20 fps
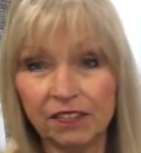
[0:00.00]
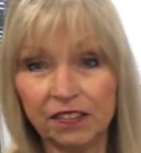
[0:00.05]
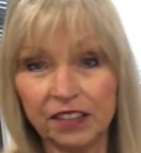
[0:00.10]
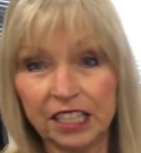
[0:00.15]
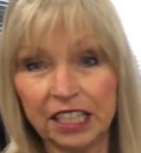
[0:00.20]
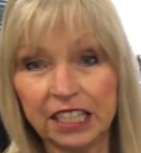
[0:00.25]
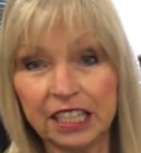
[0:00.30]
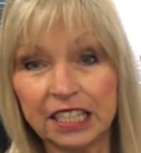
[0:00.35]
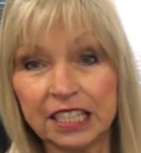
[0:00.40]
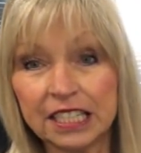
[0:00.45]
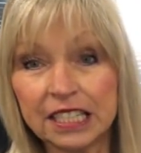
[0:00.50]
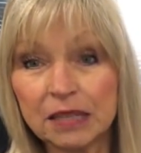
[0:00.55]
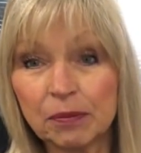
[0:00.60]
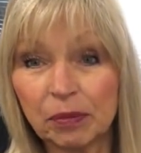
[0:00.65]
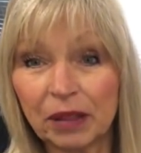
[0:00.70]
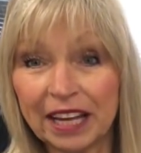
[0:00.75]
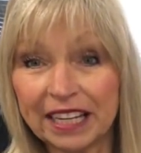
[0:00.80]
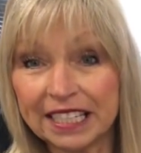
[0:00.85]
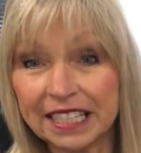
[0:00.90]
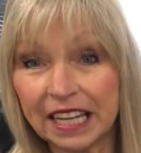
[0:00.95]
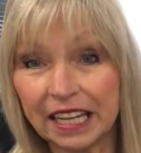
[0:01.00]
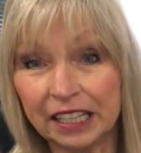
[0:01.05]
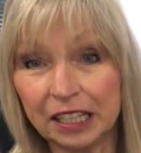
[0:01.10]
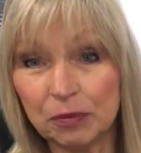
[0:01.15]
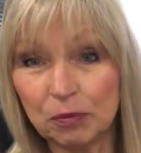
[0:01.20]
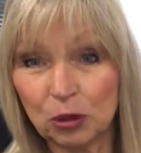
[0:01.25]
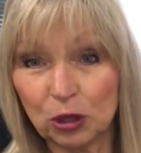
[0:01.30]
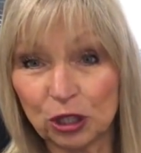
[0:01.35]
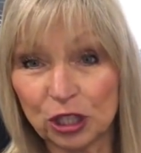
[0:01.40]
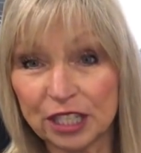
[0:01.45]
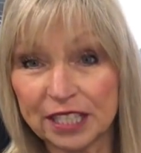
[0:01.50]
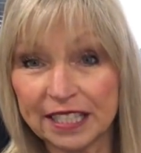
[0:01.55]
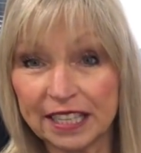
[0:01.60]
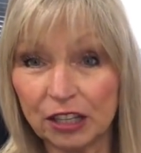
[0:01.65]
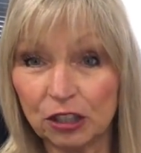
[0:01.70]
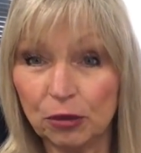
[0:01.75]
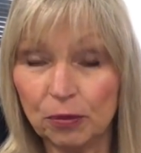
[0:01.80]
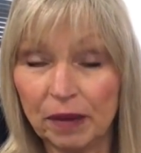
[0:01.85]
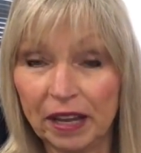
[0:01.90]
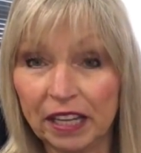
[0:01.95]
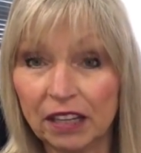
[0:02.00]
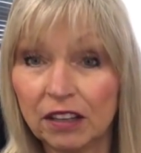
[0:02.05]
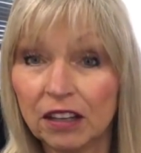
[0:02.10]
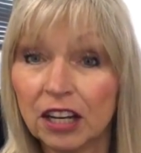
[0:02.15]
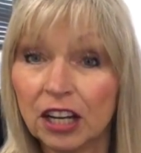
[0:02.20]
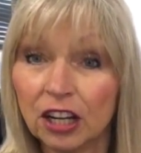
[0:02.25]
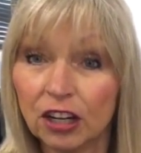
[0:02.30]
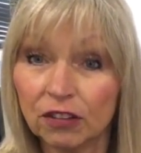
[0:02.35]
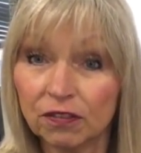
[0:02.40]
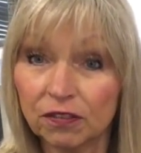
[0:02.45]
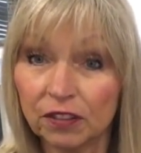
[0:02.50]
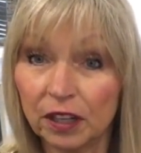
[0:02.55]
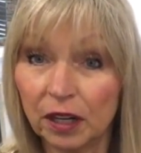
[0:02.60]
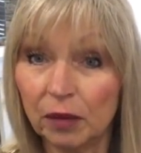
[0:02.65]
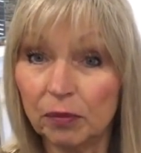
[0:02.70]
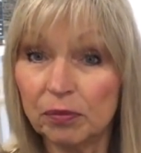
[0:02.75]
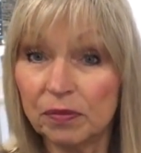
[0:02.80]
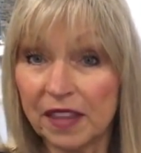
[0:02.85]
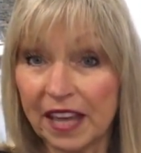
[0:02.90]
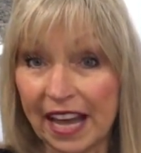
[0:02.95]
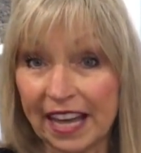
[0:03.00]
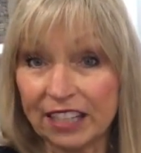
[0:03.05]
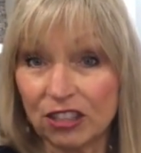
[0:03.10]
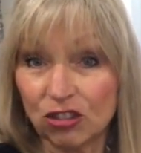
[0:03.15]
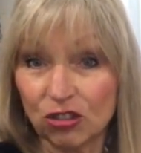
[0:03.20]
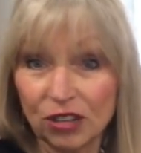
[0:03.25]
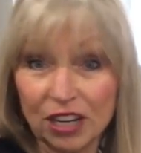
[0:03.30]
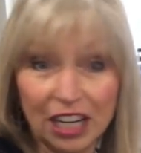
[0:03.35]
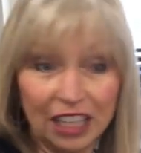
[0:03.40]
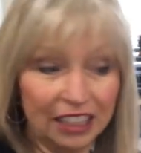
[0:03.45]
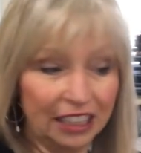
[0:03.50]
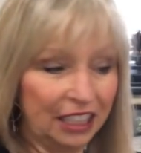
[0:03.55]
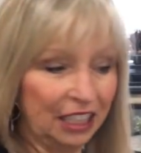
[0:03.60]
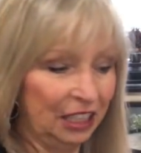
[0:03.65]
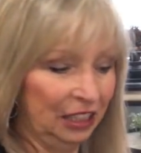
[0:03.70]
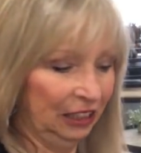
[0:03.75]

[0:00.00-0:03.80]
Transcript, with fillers: fee is applied to any purchase that you make from that trunk.